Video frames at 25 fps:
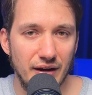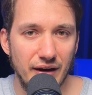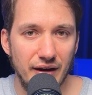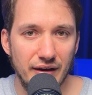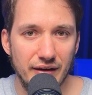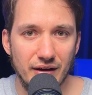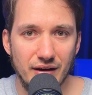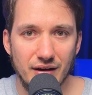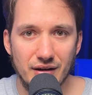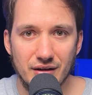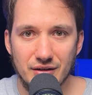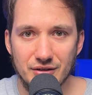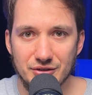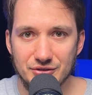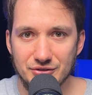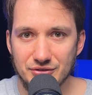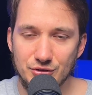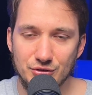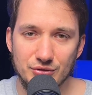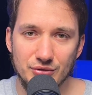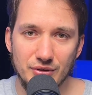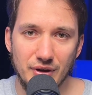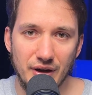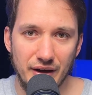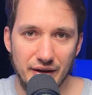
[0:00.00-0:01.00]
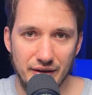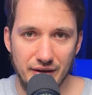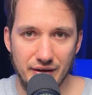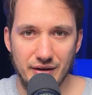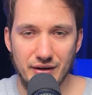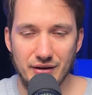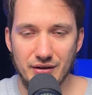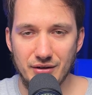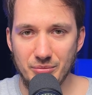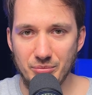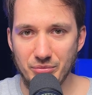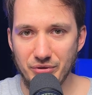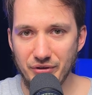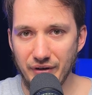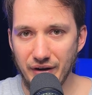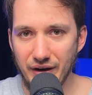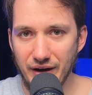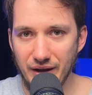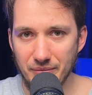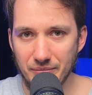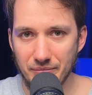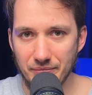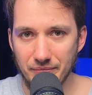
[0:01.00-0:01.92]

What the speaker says: IR to IR prime.